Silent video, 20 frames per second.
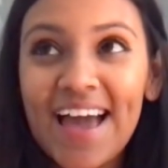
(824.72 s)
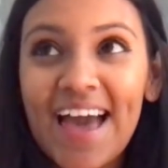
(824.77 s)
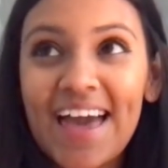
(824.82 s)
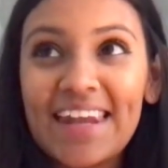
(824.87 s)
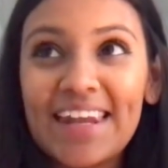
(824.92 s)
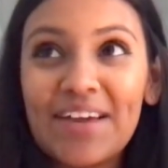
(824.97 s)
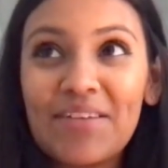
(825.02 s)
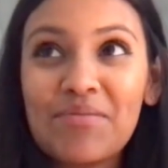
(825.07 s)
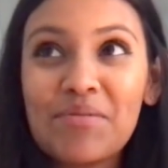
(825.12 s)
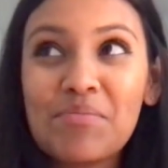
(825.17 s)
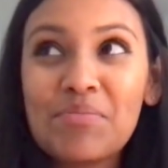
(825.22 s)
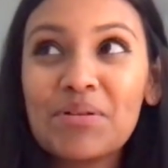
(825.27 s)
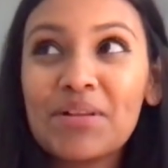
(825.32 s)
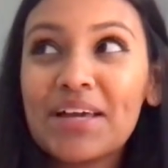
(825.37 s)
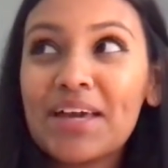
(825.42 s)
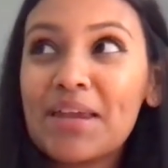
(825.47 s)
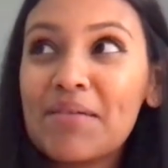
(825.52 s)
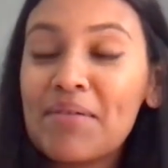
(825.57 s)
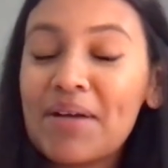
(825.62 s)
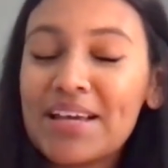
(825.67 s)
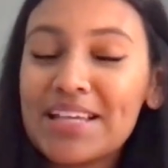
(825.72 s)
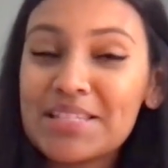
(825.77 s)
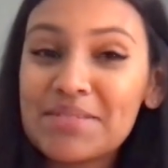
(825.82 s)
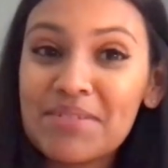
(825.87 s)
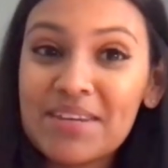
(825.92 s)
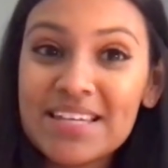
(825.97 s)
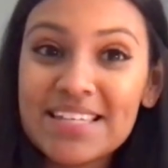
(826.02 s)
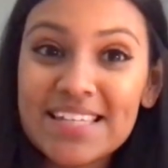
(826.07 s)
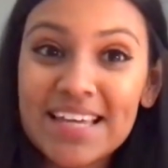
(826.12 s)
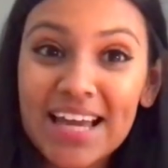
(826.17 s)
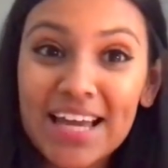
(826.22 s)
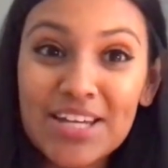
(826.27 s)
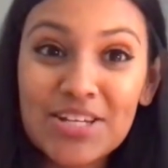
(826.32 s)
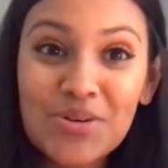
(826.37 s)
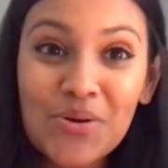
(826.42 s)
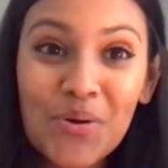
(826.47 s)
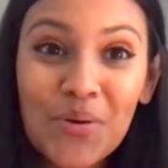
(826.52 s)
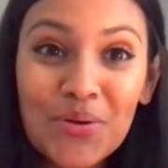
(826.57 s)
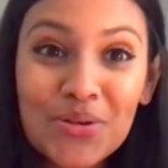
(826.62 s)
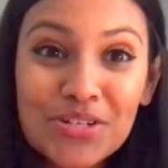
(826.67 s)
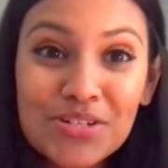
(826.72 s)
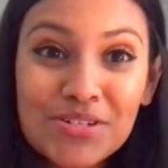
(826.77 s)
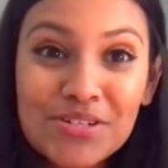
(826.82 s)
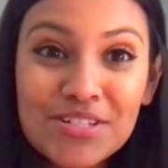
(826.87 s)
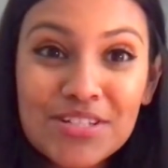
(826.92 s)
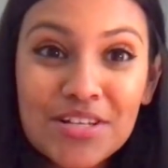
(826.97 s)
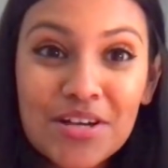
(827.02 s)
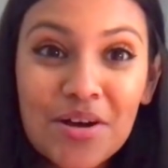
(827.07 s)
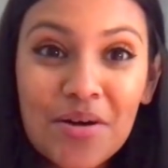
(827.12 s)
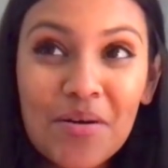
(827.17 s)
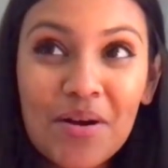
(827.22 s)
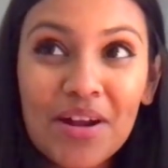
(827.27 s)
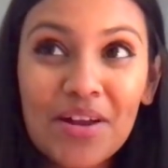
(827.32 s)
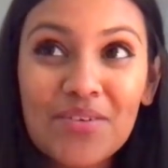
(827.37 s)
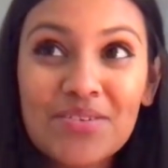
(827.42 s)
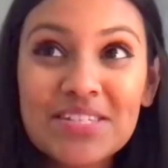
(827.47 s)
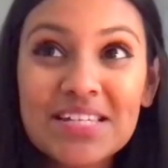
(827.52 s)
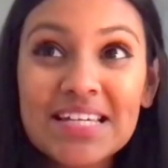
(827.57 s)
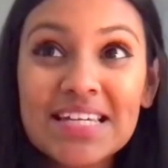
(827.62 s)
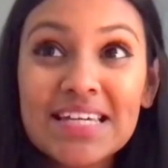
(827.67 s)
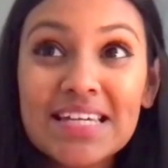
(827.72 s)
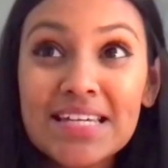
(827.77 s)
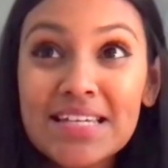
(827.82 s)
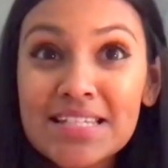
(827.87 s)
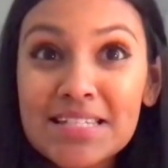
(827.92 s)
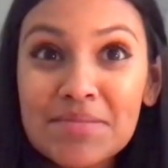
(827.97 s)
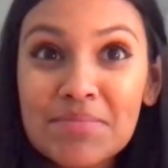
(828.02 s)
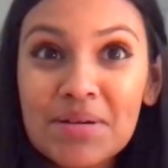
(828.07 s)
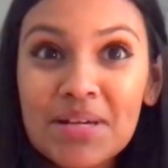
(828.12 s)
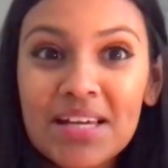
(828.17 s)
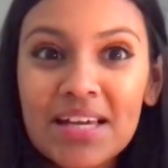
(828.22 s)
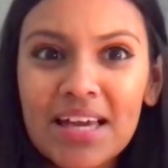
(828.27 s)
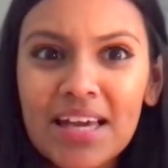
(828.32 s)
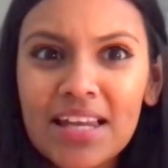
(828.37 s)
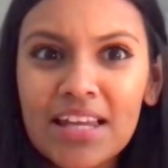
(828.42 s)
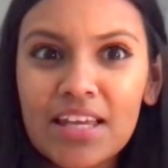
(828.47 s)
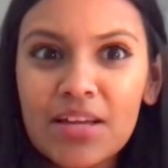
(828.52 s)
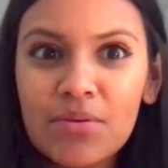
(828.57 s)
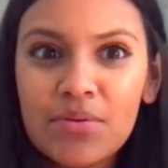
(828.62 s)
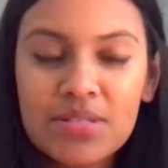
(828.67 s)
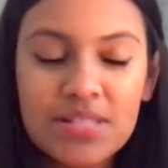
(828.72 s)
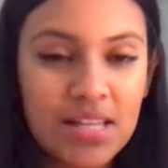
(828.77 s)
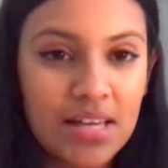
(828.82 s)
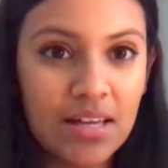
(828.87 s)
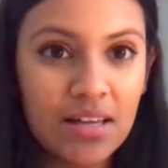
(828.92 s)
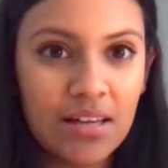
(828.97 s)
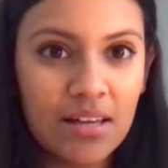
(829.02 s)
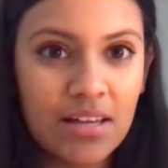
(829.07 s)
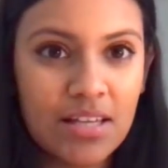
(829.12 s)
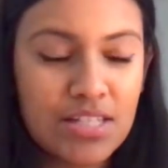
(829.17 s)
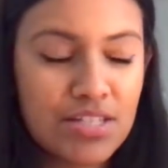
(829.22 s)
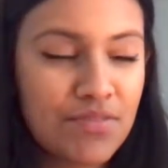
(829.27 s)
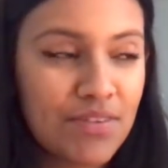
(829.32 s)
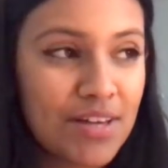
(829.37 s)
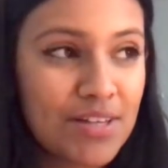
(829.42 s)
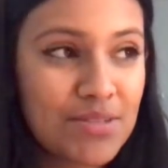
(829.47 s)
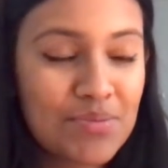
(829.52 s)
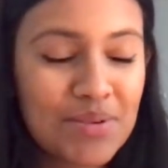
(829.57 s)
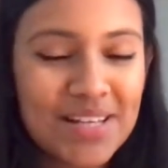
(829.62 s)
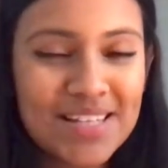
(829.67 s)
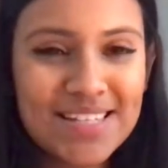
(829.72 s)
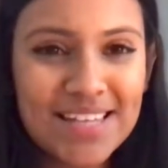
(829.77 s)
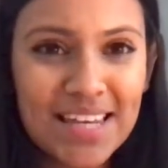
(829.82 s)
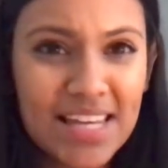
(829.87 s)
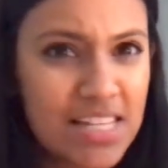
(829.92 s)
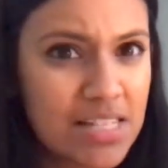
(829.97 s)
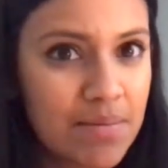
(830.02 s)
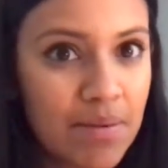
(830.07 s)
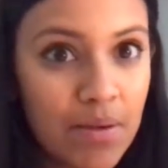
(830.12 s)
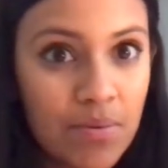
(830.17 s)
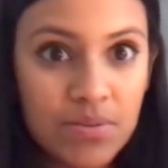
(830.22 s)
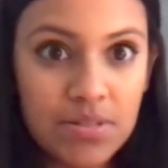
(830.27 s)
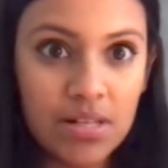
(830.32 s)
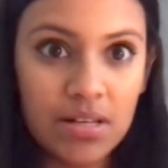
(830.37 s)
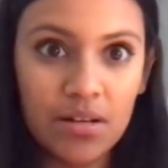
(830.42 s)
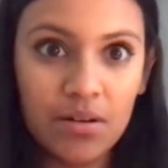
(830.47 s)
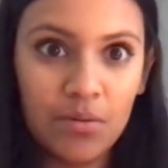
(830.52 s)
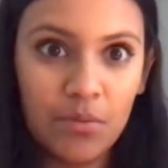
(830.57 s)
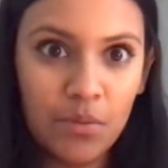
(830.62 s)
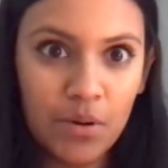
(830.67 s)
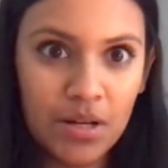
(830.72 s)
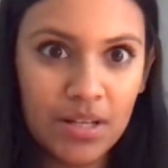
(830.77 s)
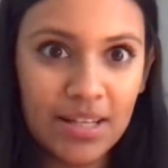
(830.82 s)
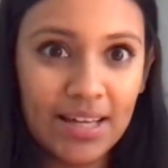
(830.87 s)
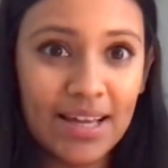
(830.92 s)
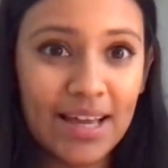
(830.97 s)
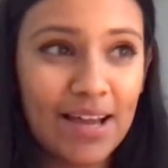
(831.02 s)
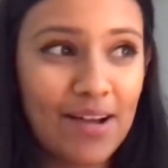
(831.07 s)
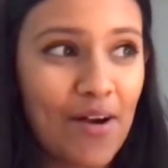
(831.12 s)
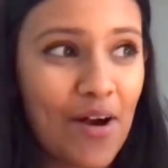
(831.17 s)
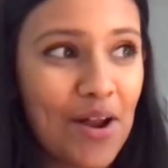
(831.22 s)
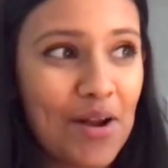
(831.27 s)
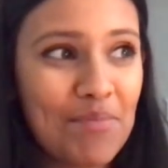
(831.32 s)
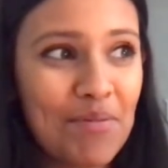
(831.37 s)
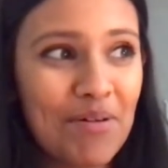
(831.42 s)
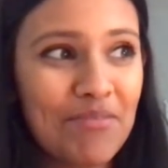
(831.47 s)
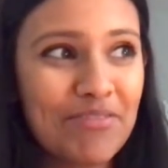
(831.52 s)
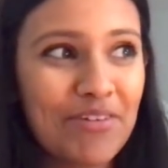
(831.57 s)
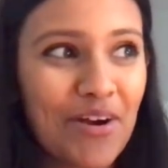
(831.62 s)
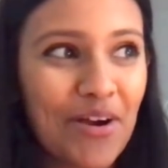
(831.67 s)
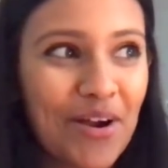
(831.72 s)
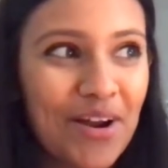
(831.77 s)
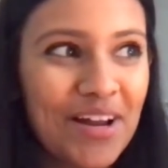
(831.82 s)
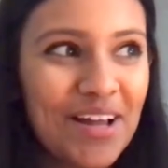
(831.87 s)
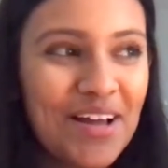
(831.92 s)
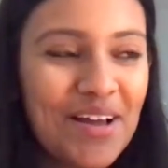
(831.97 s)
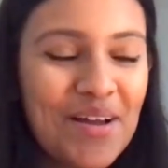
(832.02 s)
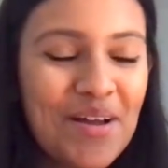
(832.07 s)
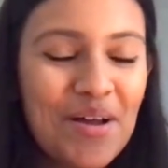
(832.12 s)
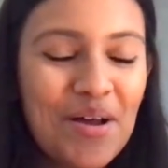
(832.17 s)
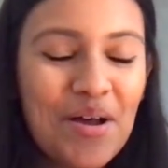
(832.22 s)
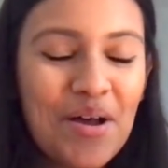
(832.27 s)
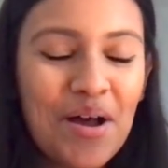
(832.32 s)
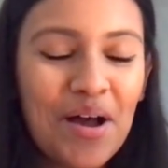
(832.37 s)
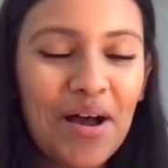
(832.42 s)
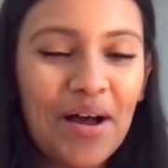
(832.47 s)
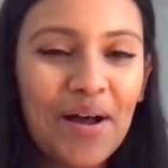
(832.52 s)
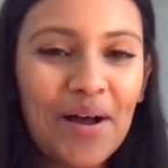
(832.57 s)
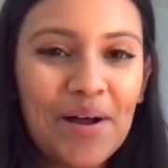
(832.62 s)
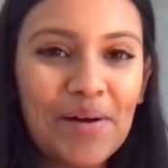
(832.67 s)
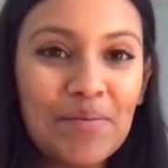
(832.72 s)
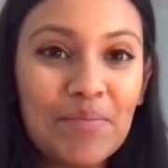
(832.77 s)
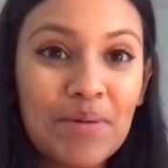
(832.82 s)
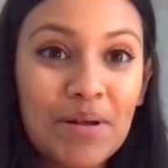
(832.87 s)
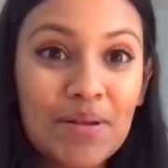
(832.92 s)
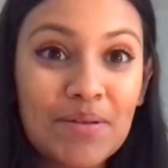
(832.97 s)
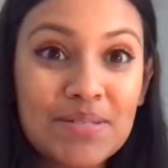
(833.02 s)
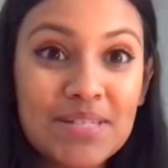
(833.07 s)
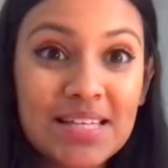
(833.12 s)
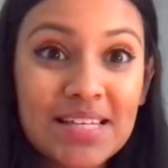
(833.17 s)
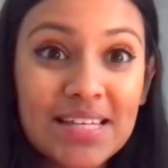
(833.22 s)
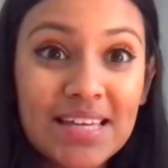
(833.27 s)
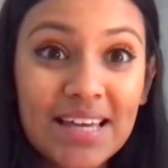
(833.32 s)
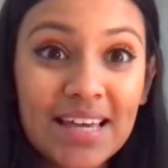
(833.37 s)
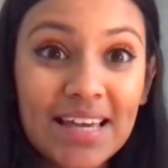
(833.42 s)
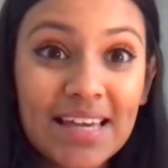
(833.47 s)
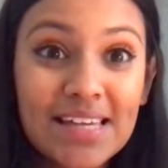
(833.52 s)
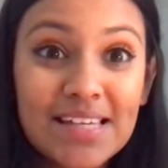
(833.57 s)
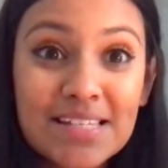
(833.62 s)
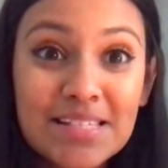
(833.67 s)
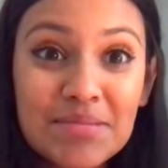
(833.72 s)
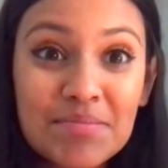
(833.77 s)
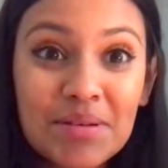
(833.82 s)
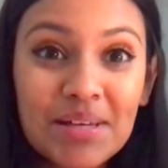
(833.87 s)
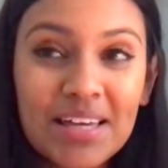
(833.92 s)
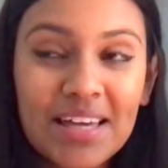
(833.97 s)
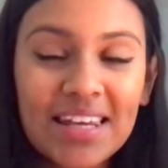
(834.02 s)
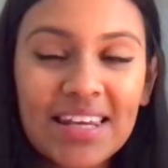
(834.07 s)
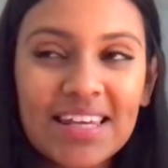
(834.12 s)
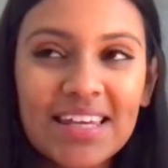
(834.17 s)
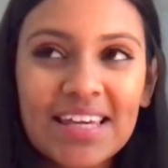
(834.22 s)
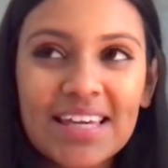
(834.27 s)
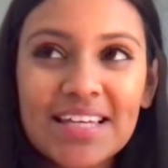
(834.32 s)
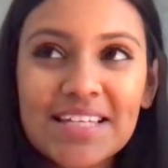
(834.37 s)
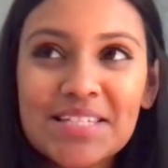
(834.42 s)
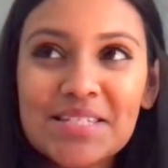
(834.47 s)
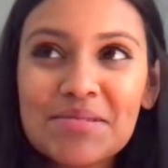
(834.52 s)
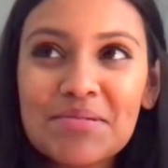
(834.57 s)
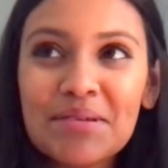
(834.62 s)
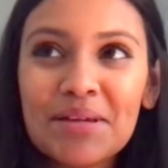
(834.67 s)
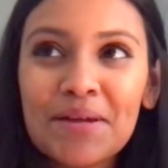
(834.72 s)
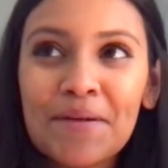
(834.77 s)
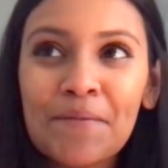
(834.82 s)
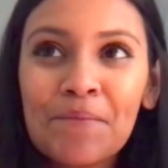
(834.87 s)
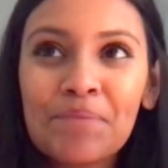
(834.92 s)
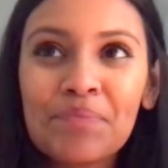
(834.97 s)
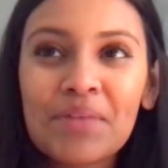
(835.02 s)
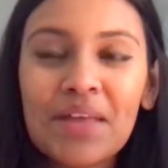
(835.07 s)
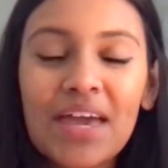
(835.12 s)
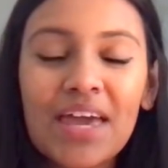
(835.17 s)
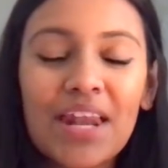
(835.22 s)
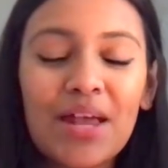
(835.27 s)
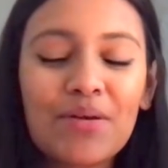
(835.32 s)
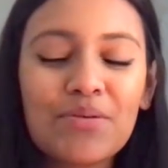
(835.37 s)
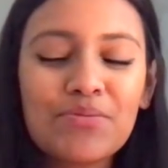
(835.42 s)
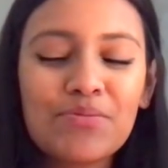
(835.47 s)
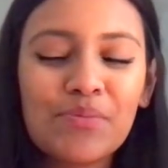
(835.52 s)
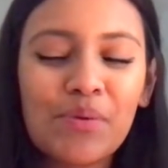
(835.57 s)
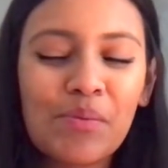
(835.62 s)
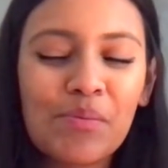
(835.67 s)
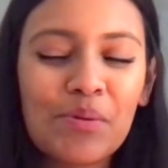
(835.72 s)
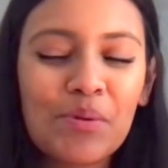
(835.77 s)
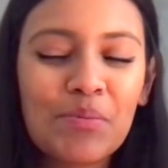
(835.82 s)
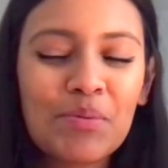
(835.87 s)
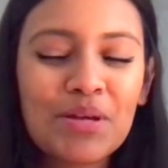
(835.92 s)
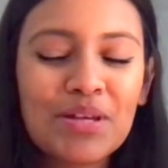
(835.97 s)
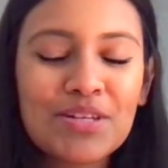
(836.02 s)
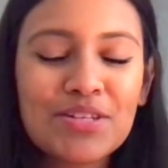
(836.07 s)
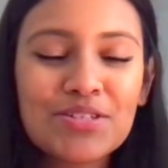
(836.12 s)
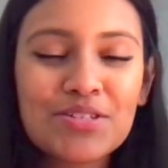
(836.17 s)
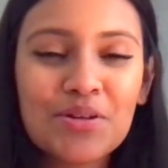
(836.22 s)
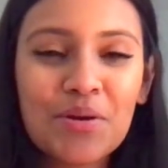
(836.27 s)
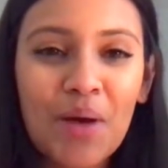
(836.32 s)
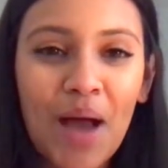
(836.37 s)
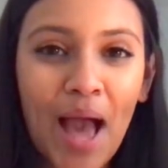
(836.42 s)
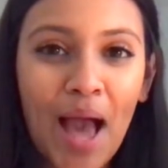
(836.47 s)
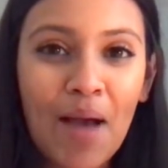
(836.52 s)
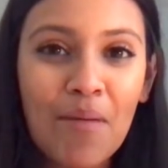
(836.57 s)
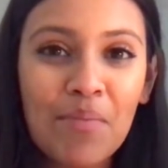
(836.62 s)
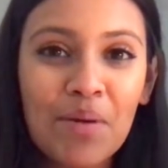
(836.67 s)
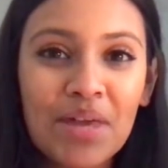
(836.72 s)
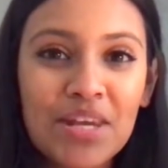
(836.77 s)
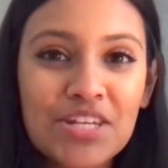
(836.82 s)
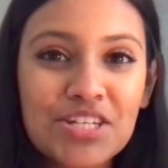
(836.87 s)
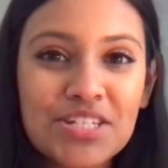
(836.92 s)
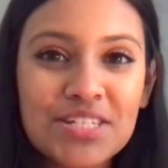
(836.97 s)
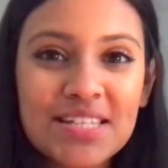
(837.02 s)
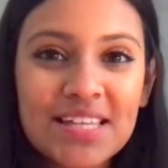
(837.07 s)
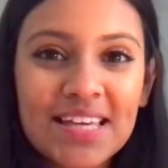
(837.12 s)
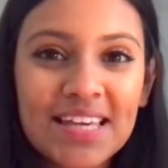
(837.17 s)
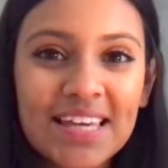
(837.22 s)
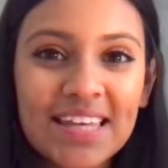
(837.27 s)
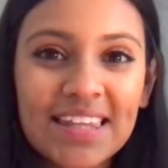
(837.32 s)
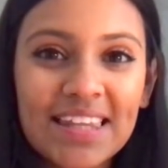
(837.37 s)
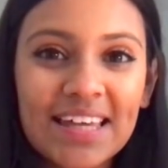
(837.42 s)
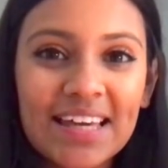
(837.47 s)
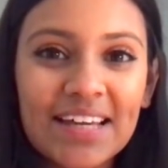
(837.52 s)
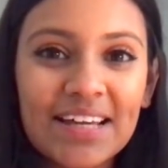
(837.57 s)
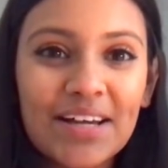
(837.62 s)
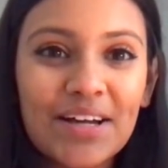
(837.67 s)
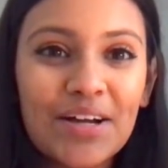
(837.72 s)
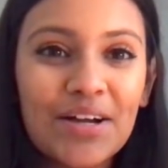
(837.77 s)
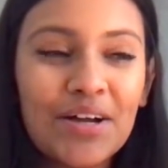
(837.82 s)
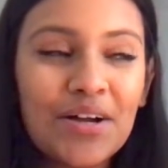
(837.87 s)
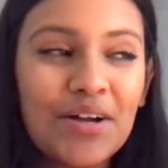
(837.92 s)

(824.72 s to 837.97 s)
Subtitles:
And I remember looking at my husband. He's like, I told you so. And I was like, kiss me. And he was like, his face when I said kiss me, he was like, what? Like, I caught him off guard. And I was like, kiss me. And he kissed me. And I remember being so happy and just thinking, like,